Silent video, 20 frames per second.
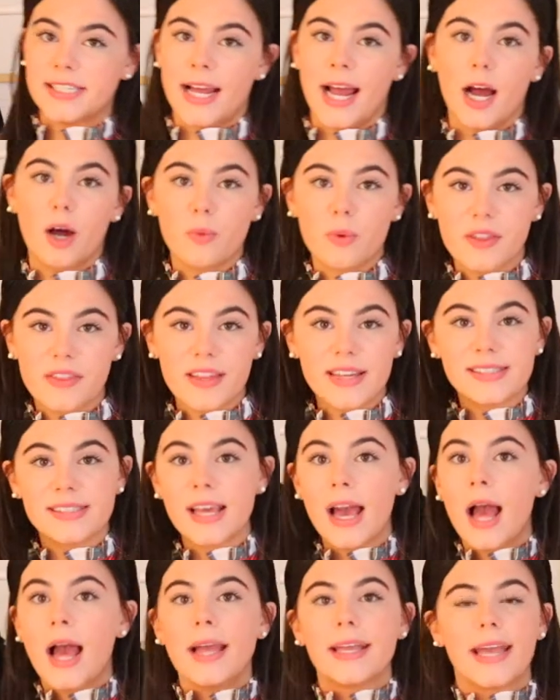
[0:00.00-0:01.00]
town with
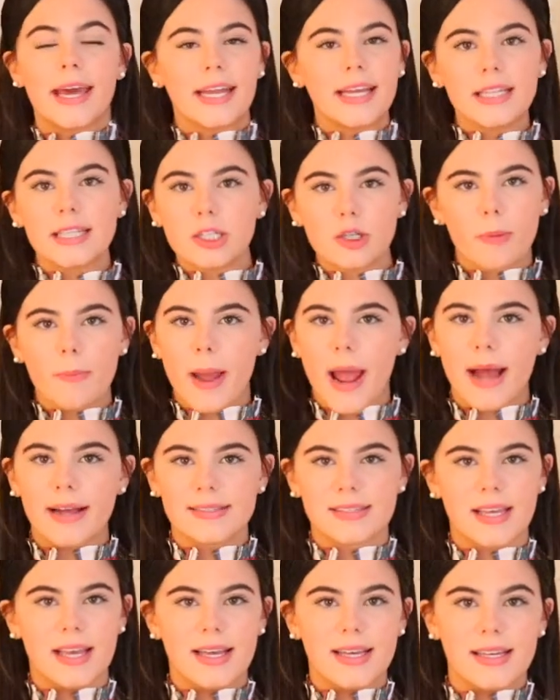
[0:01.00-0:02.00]
this, getting a little
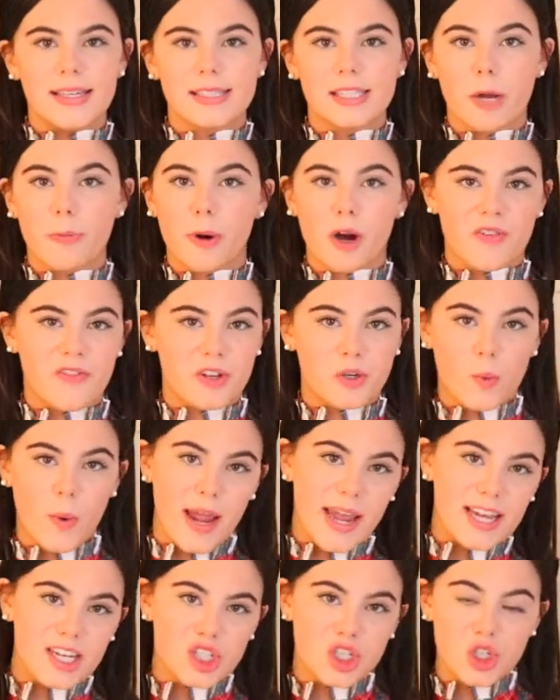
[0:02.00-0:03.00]
mask is a perfect
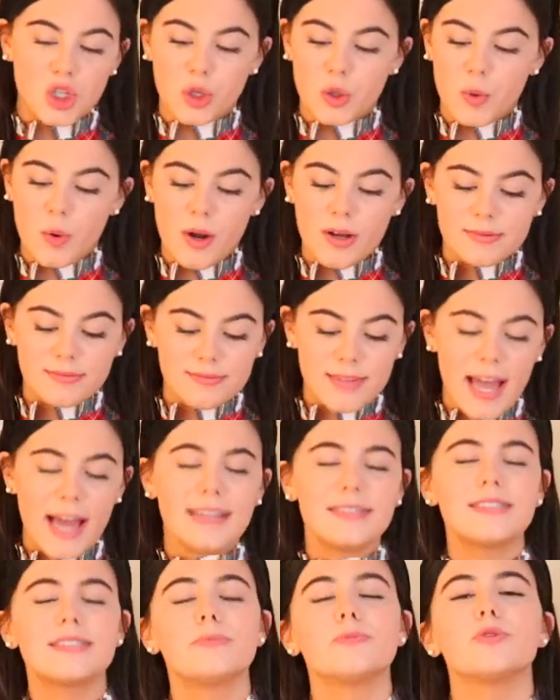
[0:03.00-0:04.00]
way to
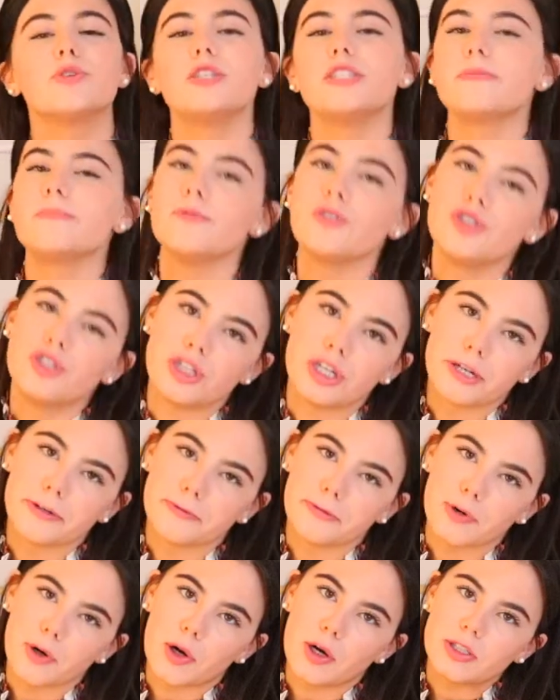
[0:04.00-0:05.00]
add some Christmas
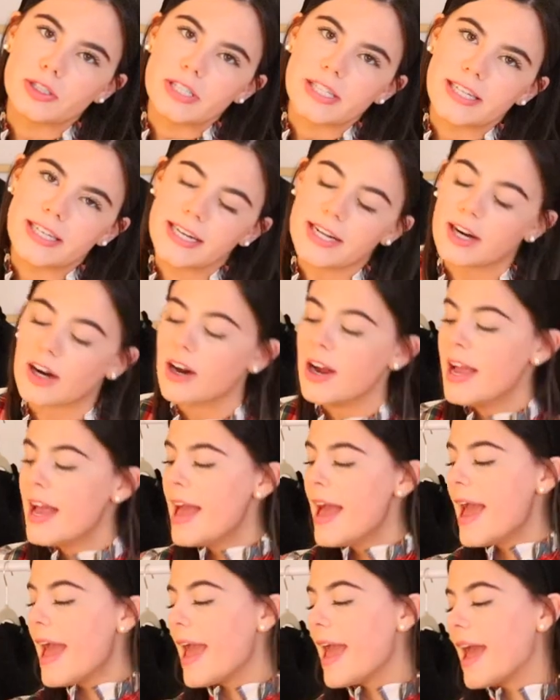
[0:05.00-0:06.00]
cheer for all to hear.
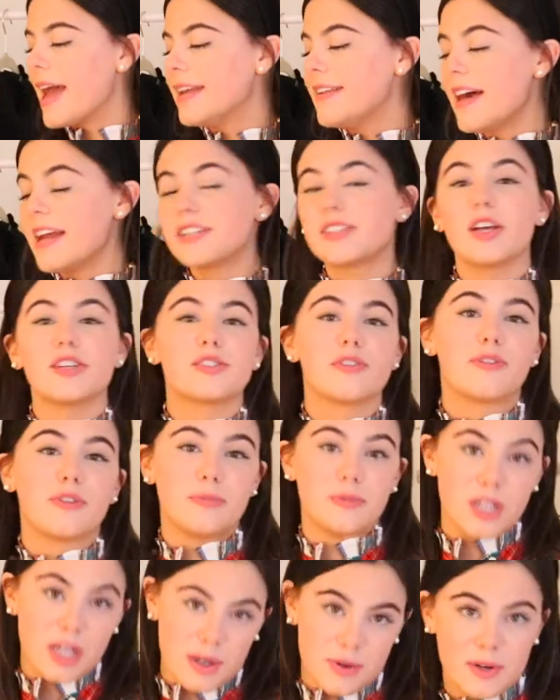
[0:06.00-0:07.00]
And that is also
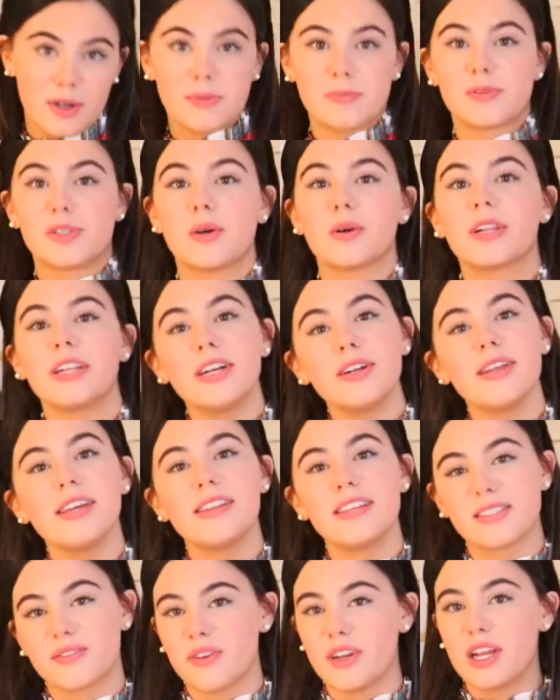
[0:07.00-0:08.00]
from J.Crew. So
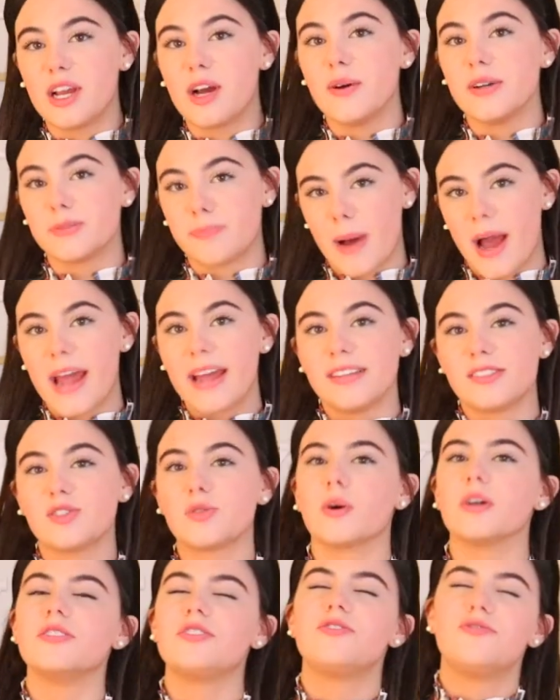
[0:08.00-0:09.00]
clearly this video is
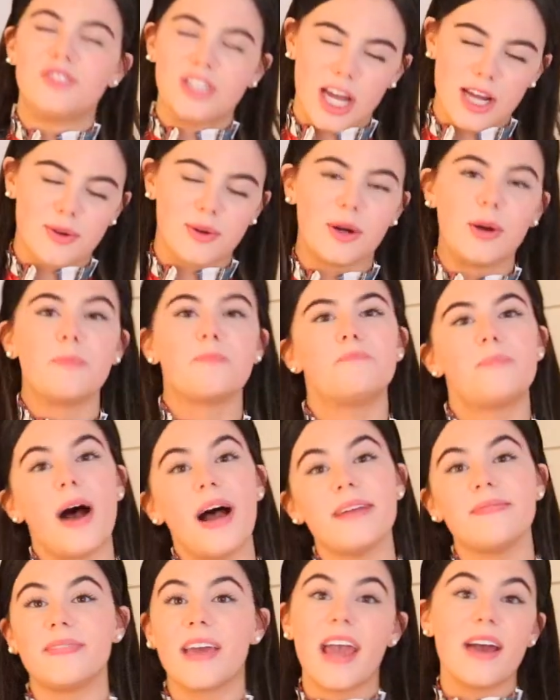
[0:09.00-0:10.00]
biased towards J.Crew,
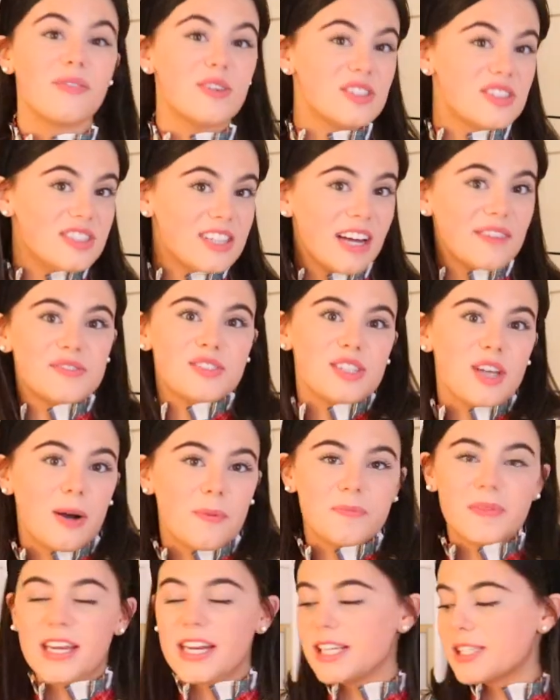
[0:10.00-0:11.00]
but they have good stuff,
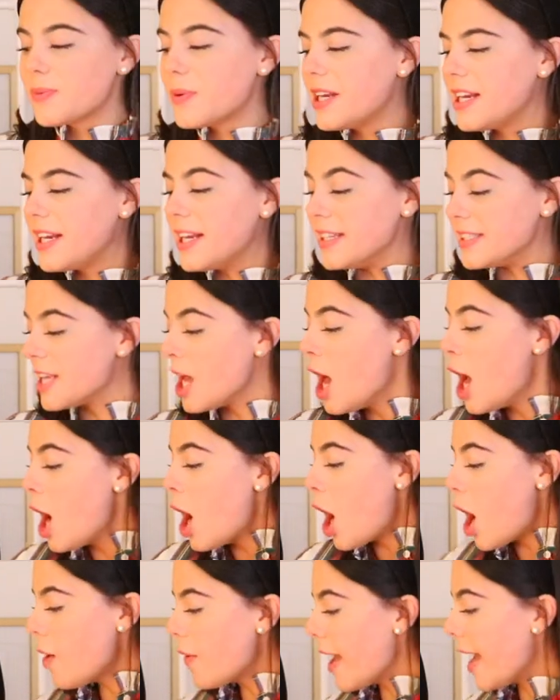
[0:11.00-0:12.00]
so it is what it is.
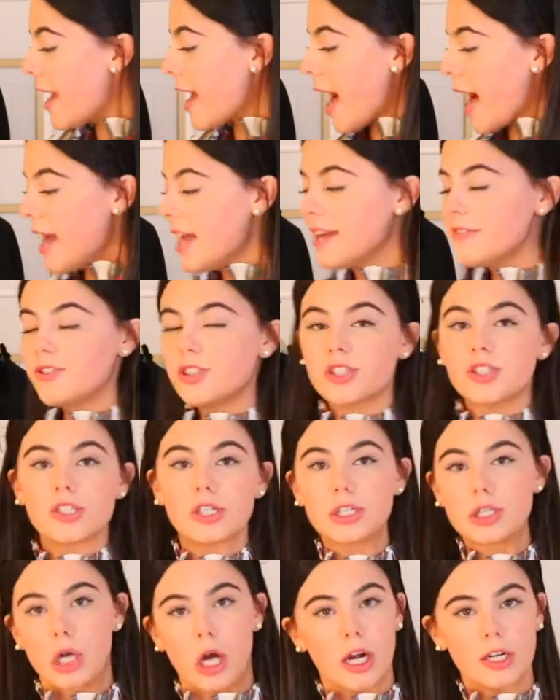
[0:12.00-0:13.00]
Okay, I have
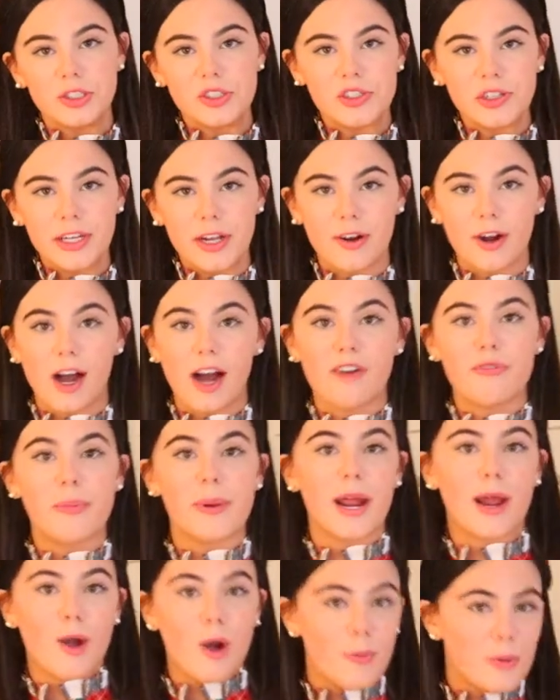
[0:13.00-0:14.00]
just talked your ear off,
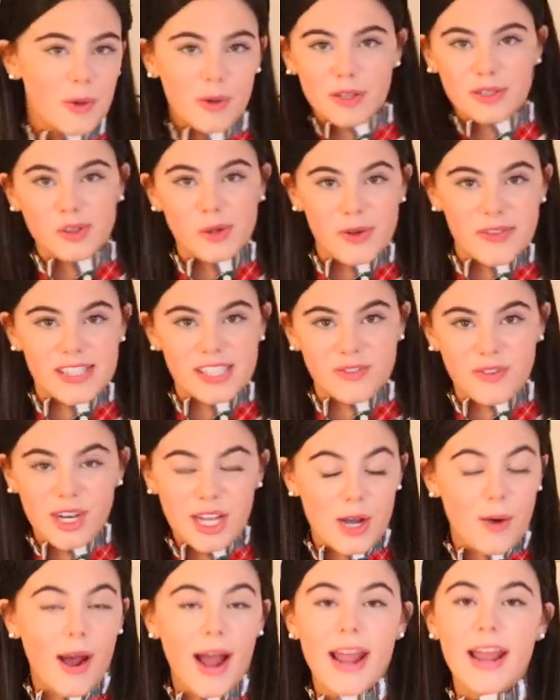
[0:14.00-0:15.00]
but I hope you all enjoyed this
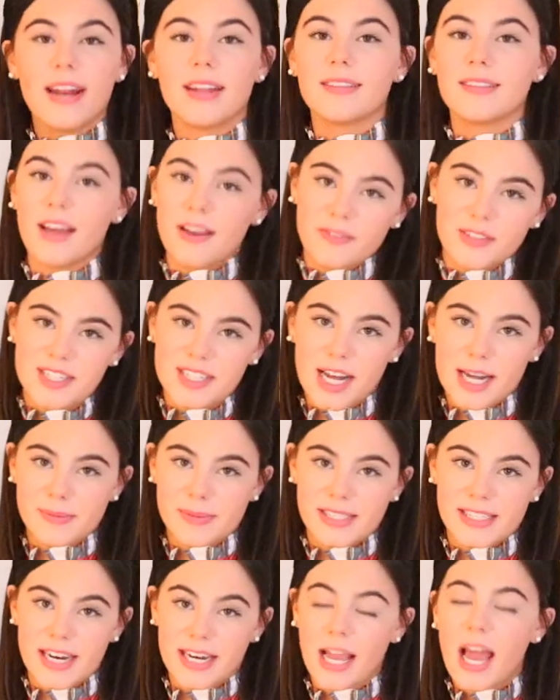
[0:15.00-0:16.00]
video. I had a lovely
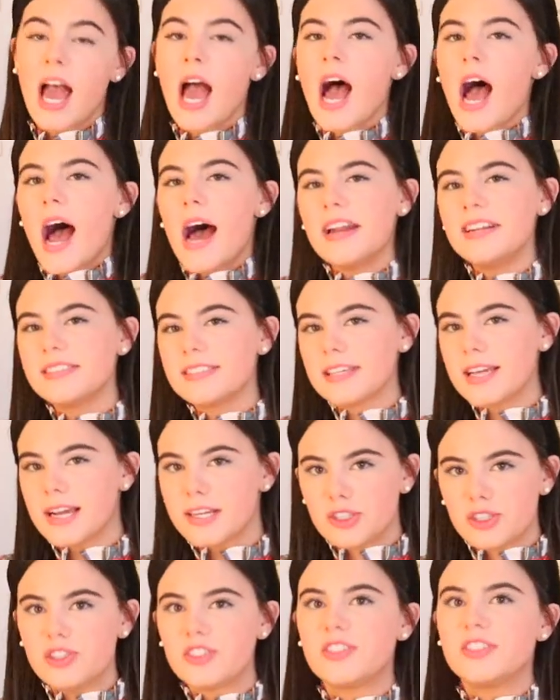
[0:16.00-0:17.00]
time standing. Honestly,
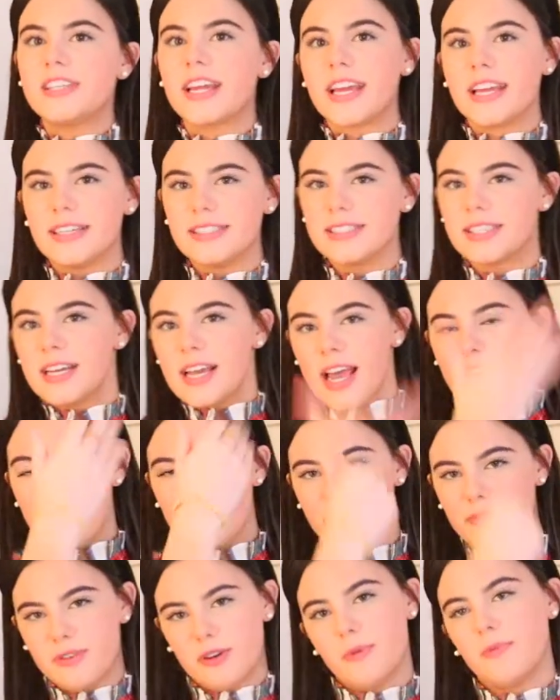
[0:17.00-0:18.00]
I should stand
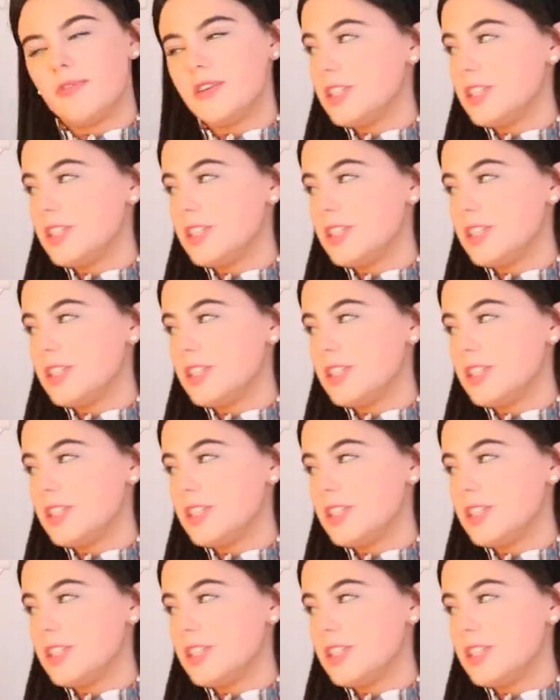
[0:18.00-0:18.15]
and film